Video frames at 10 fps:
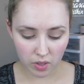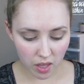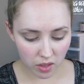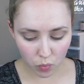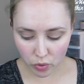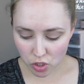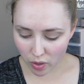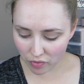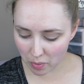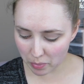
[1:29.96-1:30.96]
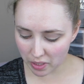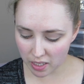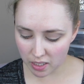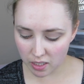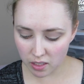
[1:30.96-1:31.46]
And then once you have that
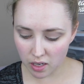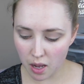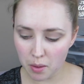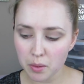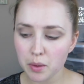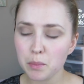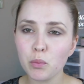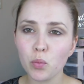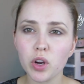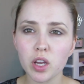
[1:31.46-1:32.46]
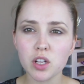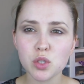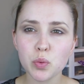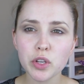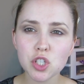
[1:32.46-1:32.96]
blended, we're going to
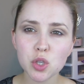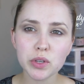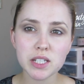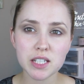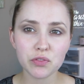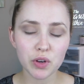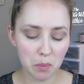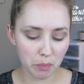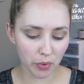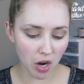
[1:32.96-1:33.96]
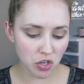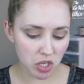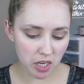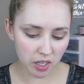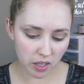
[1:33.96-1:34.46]
switch to a different
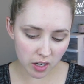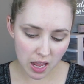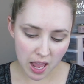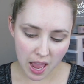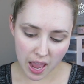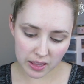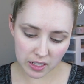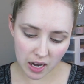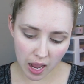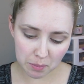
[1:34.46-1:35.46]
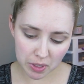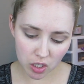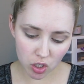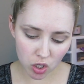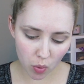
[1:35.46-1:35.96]
brush here. And then I'm going
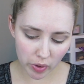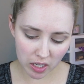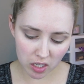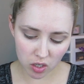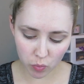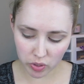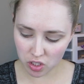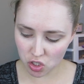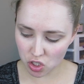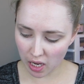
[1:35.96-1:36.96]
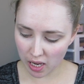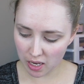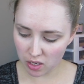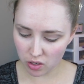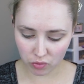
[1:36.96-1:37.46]
to go in with the
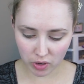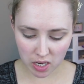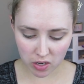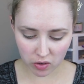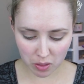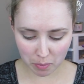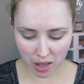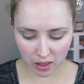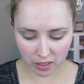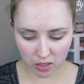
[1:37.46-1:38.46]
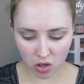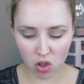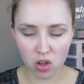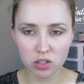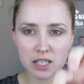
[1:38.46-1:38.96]
shade right here in the palette
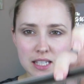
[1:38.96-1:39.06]
called